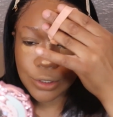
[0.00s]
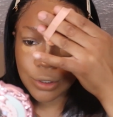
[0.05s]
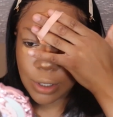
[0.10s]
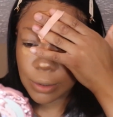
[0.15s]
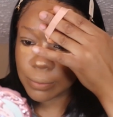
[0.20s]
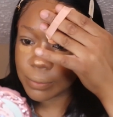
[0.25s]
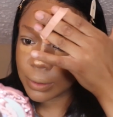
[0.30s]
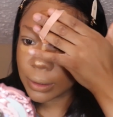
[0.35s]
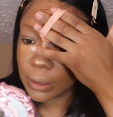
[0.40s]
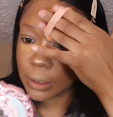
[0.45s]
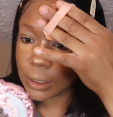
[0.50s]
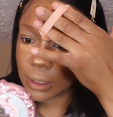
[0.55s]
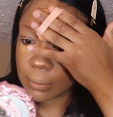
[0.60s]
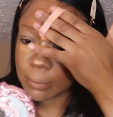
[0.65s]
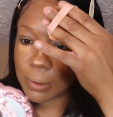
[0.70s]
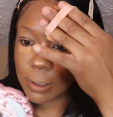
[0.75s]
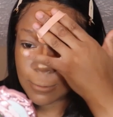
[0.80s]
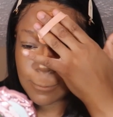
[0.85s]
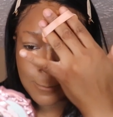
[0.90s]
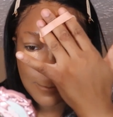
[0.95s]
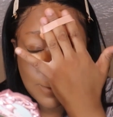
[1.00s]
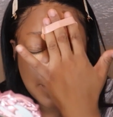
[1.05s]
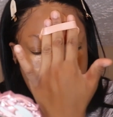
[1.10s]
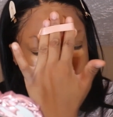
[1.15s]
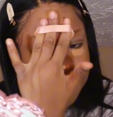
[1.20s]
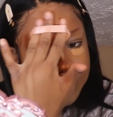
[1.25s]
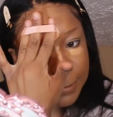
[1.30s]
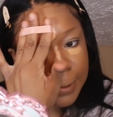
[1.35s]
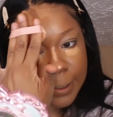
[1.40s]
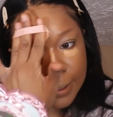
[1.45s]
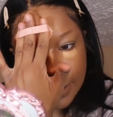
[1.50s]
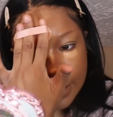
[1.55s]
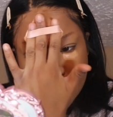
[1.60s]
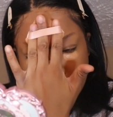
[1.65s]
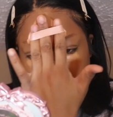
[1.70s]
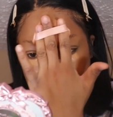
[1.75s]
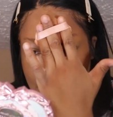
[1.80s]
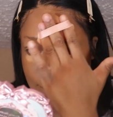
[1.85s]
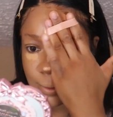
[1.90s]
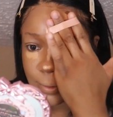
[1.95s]
sure I really get my forehead blended
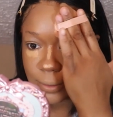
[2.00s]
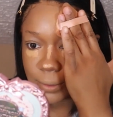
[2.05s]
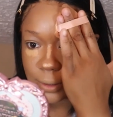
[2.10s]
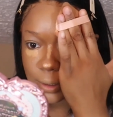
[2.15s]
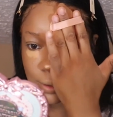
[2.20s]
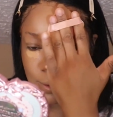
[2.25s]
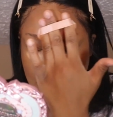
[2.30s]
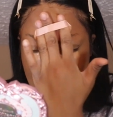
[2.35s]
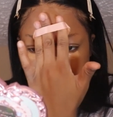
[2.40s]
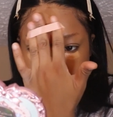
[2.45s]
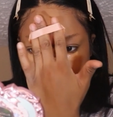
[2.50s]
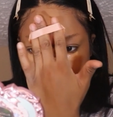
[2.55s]
out.